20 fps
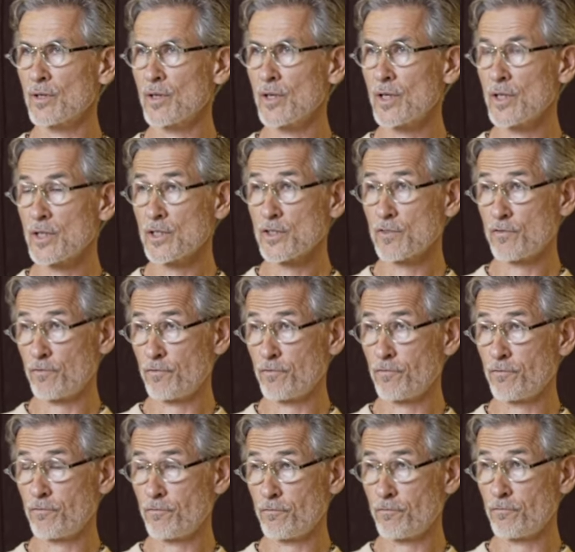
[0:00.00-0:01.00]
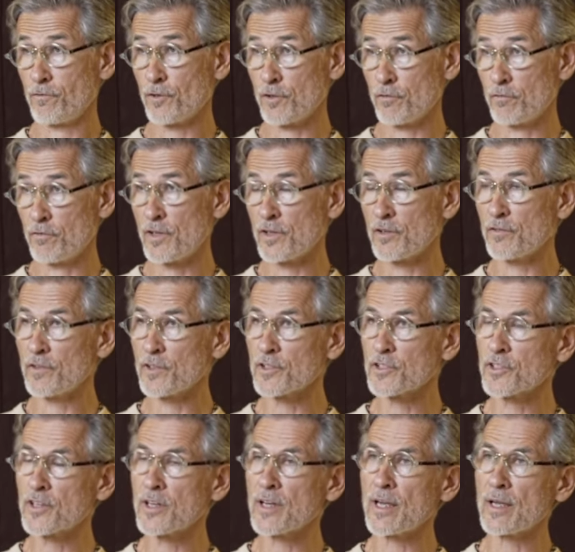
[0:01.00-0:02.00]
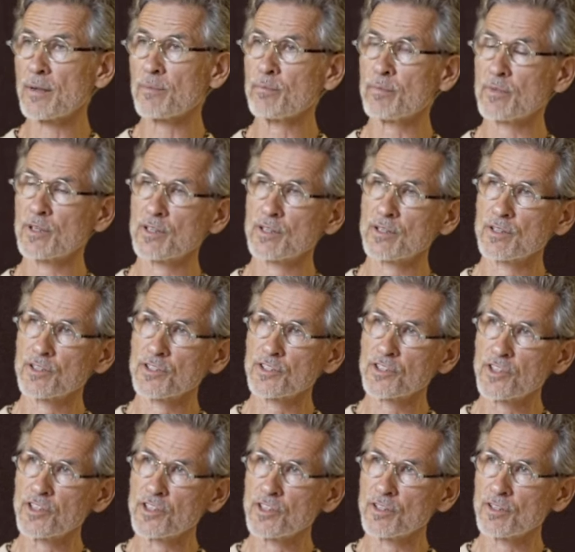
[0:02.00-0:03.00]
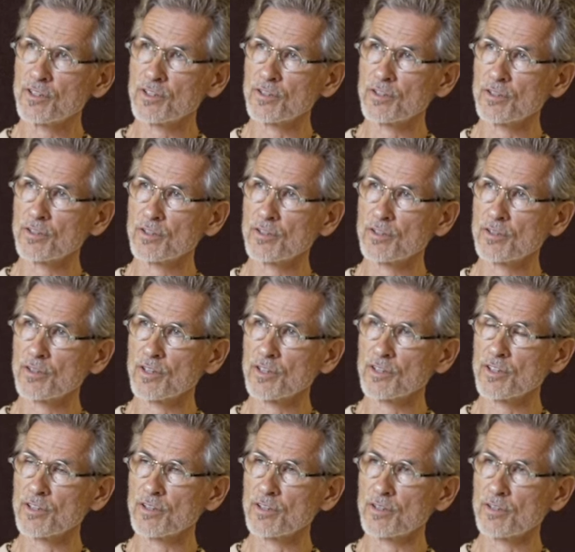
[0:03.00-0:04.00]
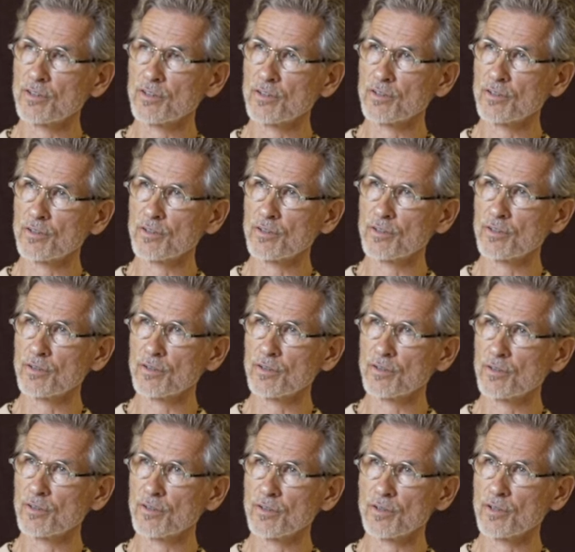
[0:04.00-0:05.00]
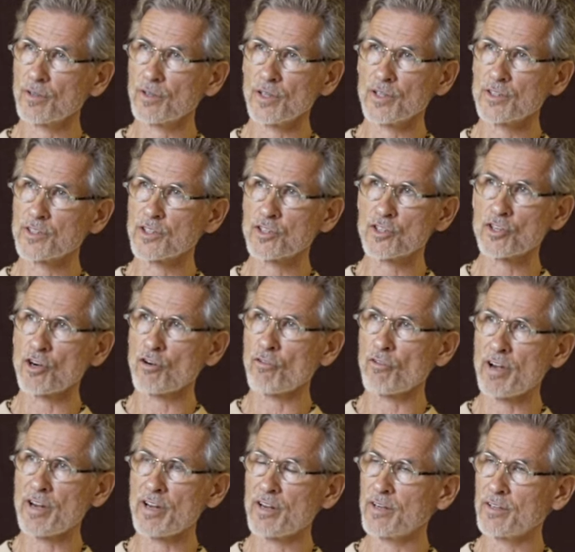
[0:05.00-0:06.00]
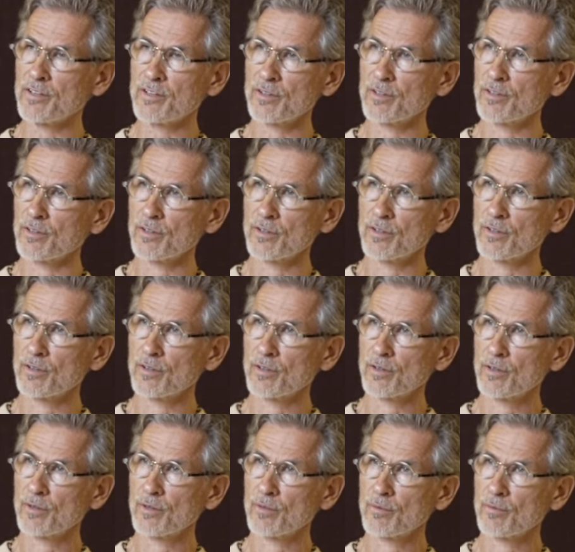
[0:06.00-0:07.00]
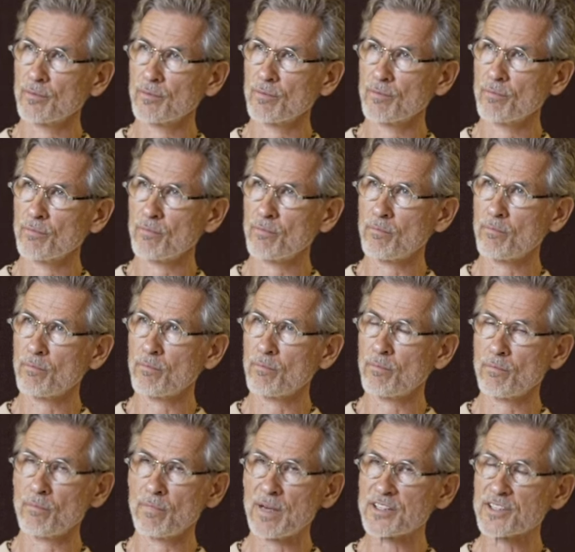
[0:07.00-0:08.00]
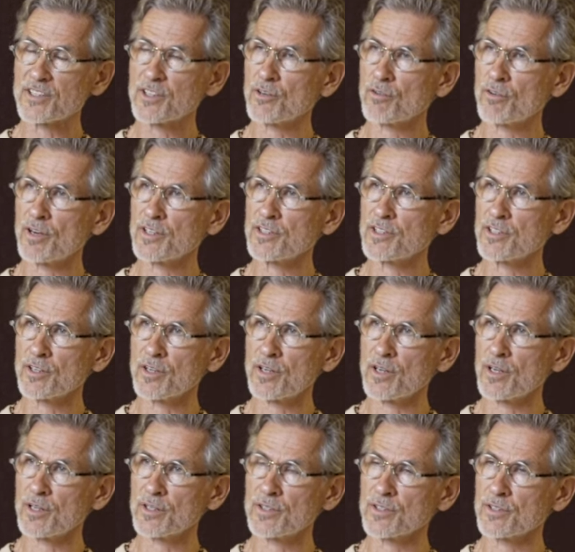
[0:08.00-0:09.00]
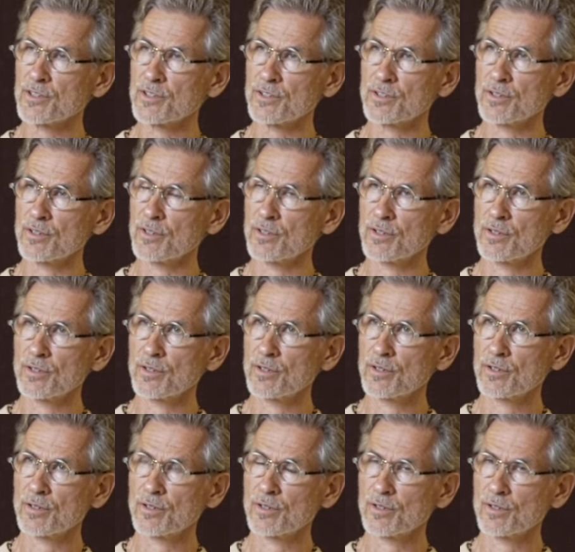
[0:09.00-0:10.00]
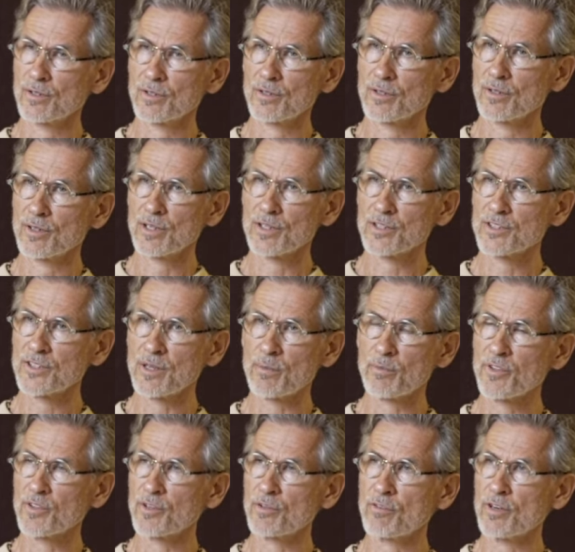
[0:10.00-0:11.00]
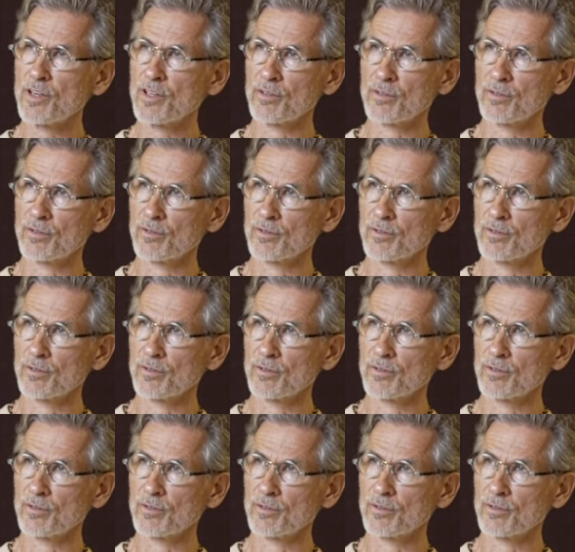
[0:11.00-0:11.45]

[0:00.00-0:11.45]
Is for the very first time seeing that it's a charade masquerading as something real,